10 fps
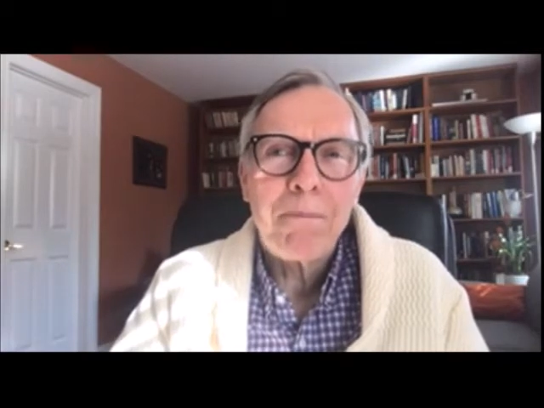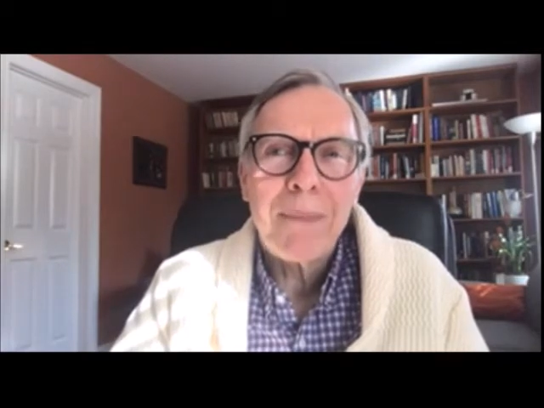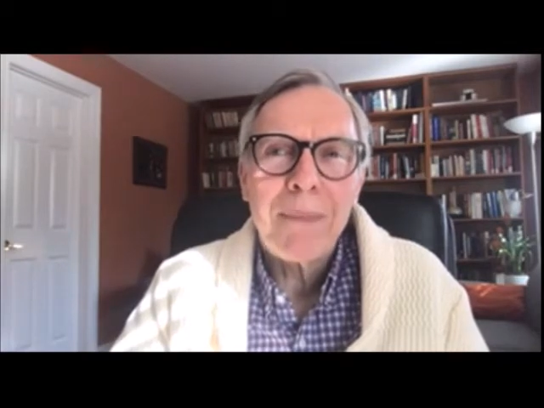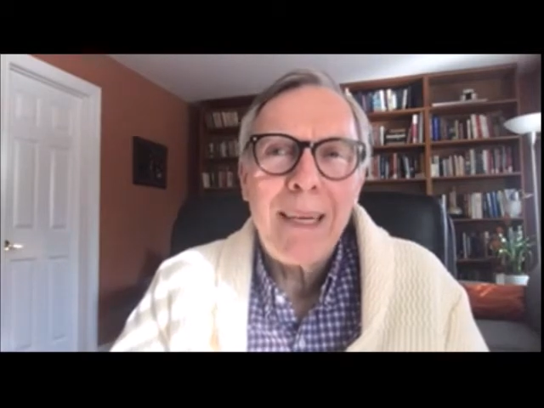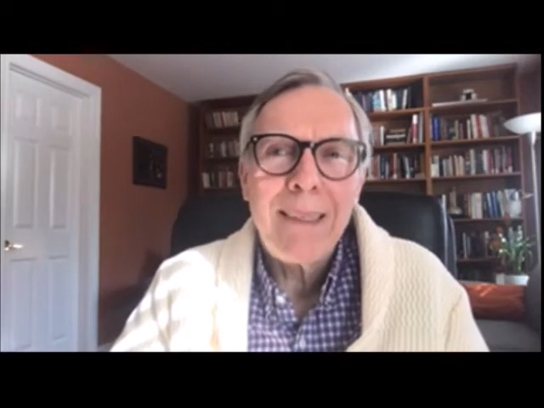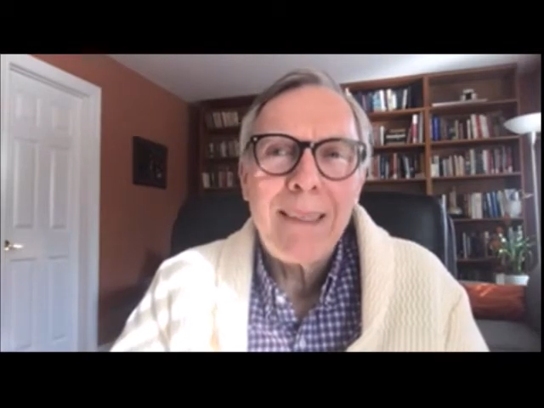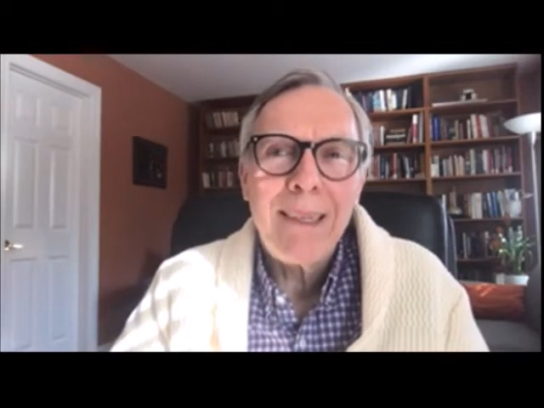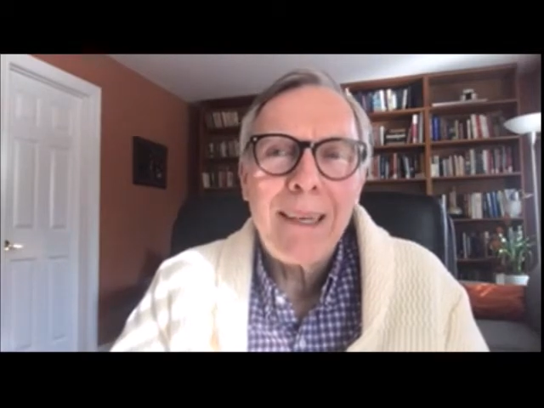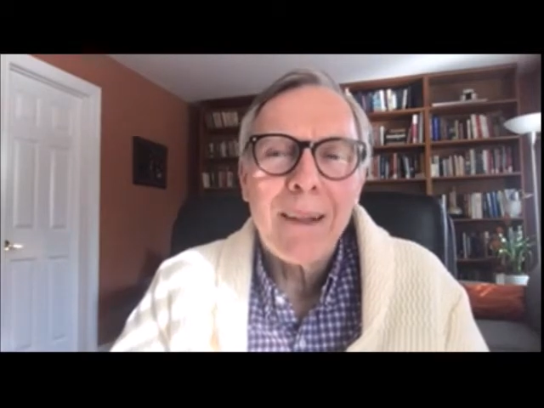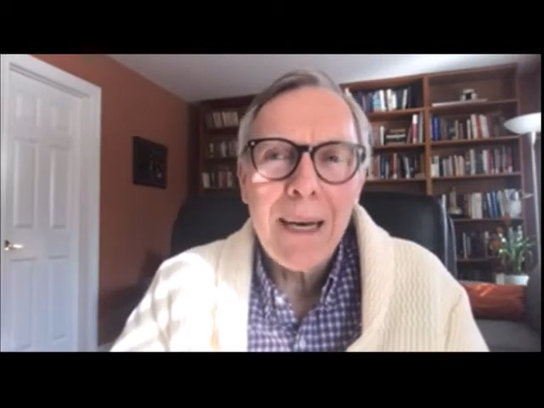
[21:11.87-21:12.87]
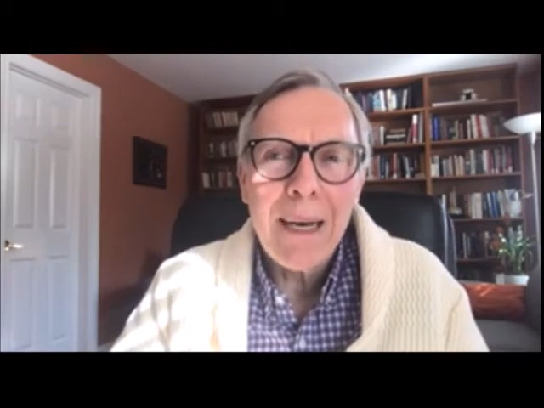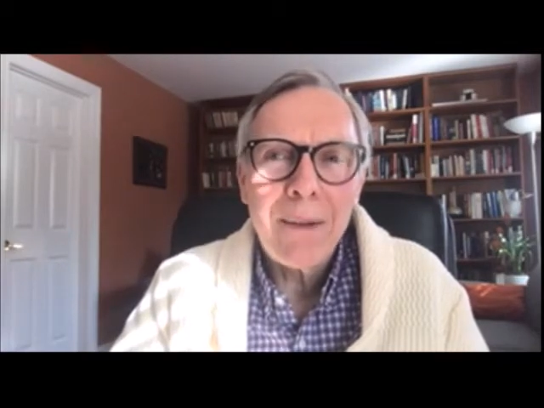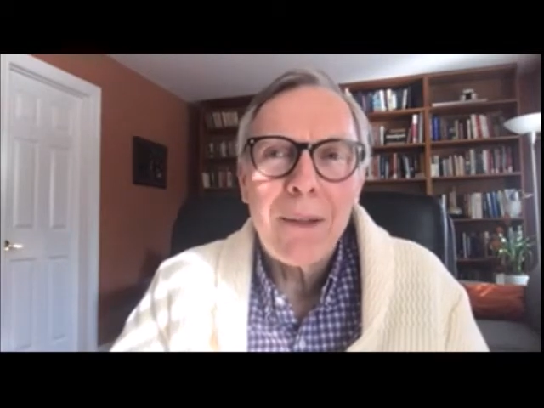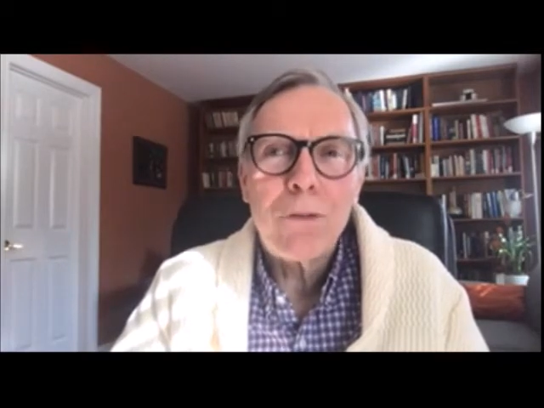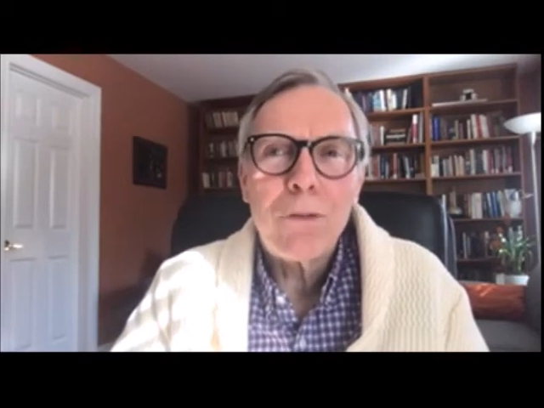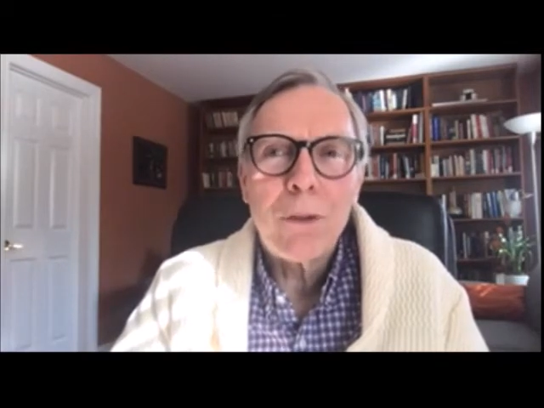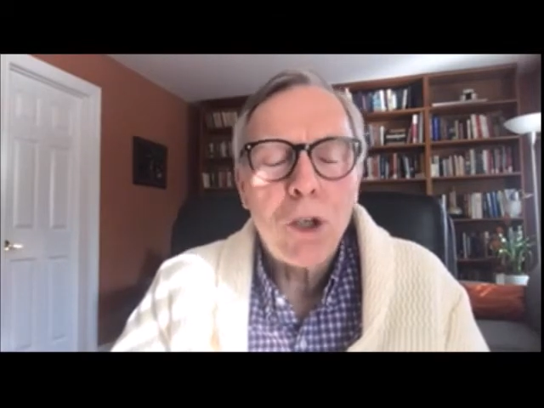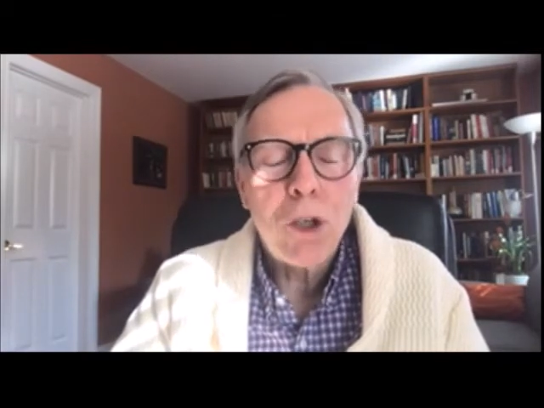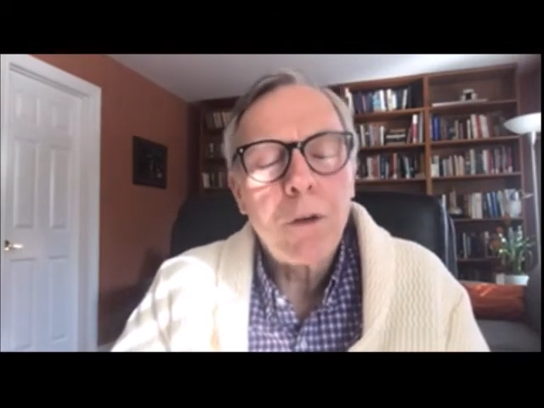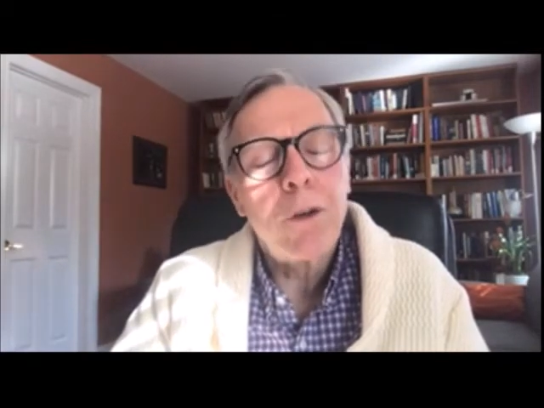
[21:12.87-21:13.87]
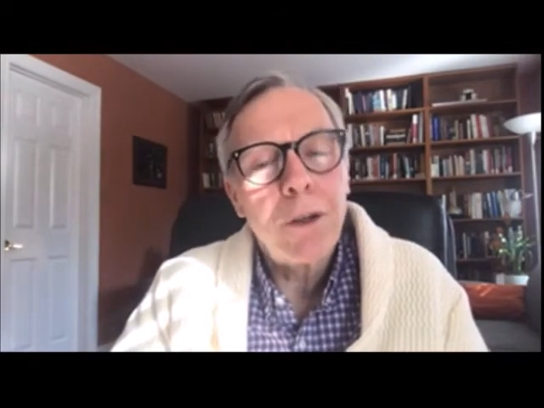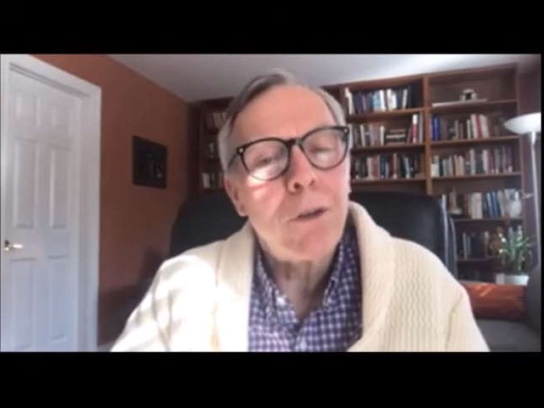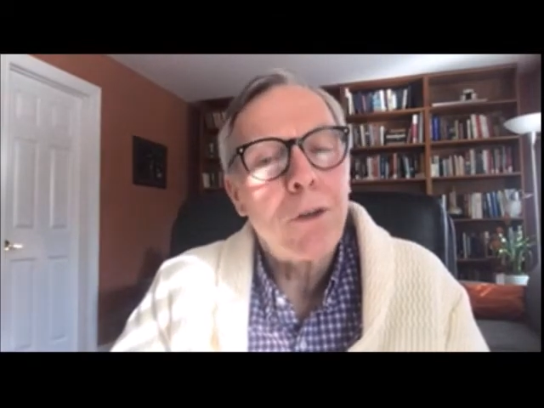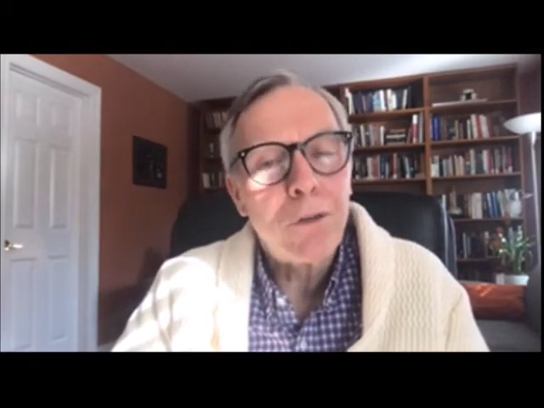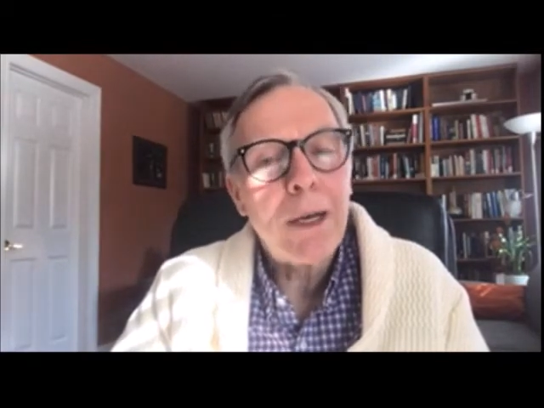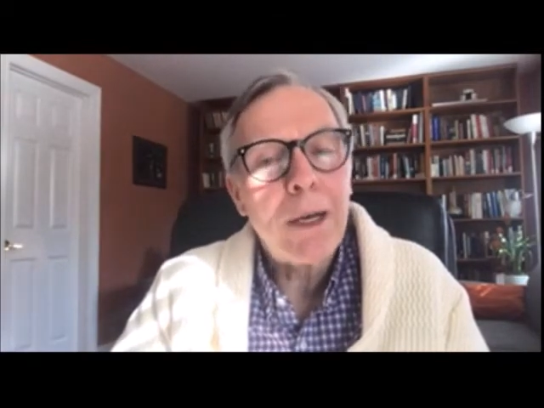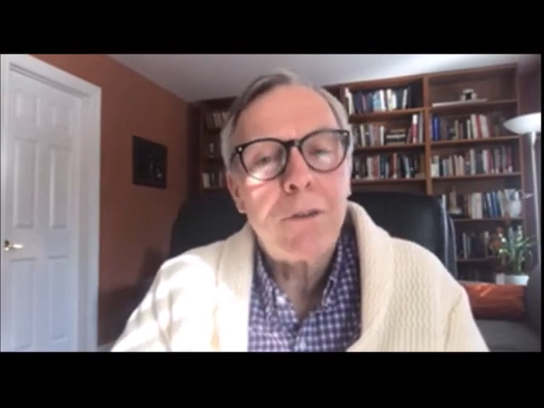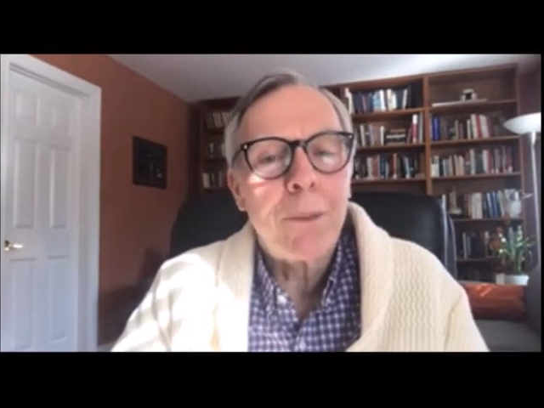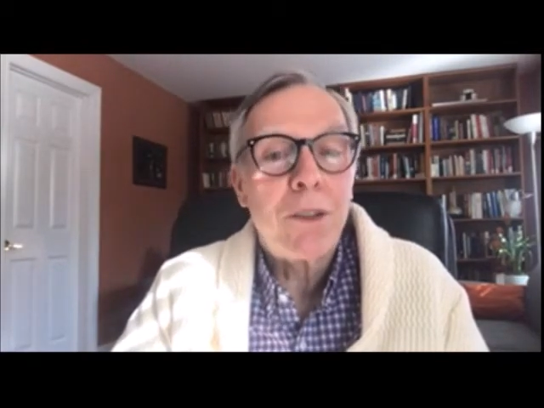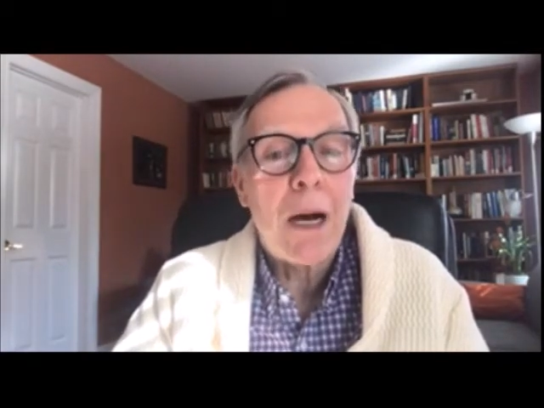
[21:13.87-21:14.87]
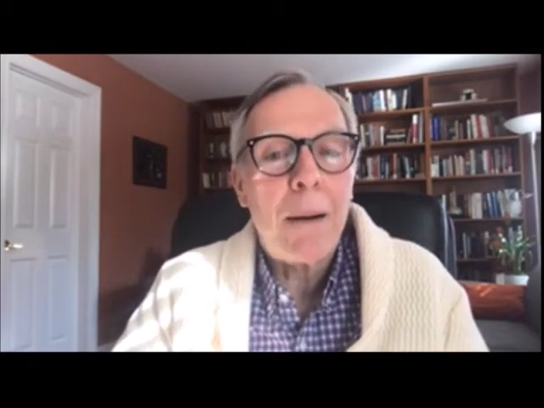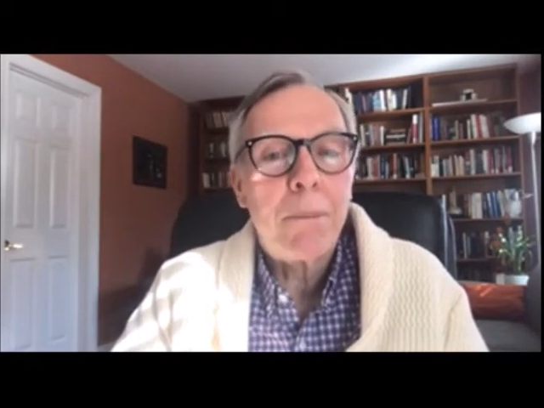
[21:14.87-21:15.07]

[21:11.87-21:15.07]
a lot of this, the tone for this is set from the top.